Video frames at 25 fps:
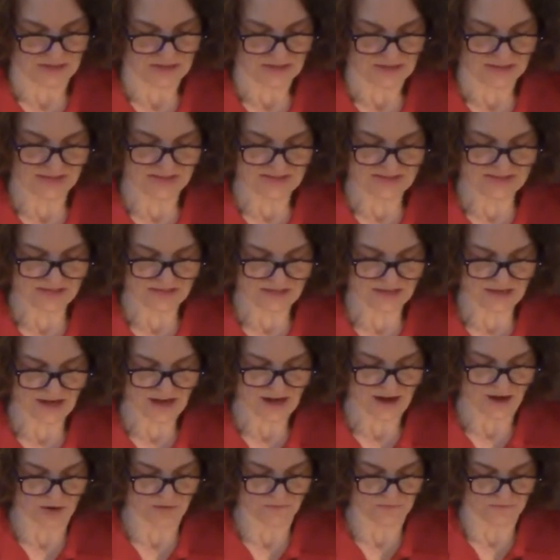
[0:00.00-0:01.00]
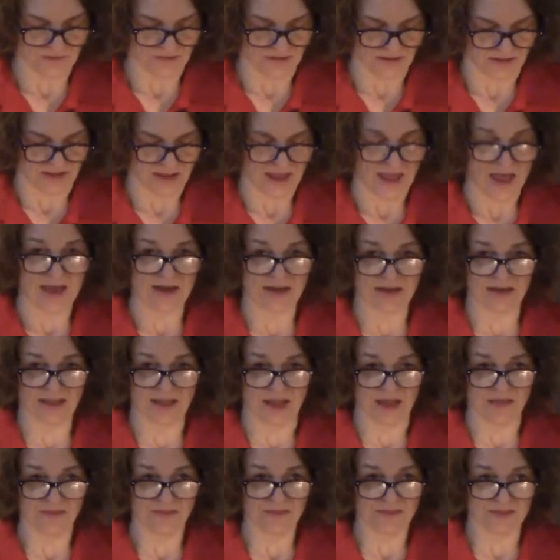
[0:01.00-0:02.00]
listen carefully and
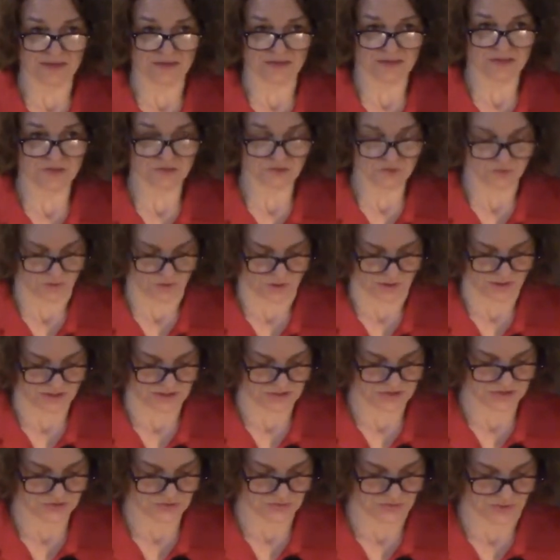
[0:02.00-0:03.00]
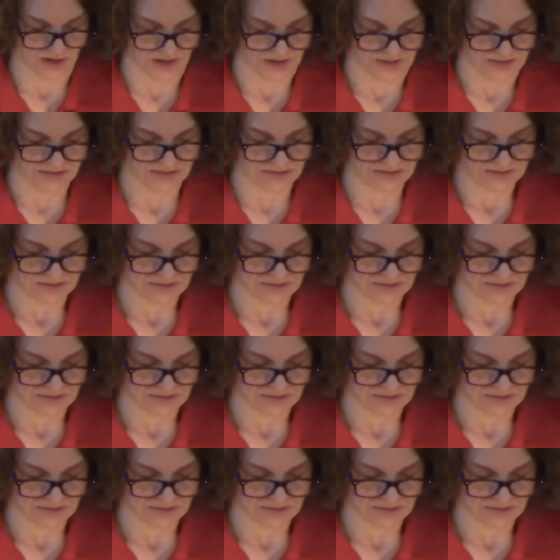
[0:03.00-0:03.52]
get this story straight.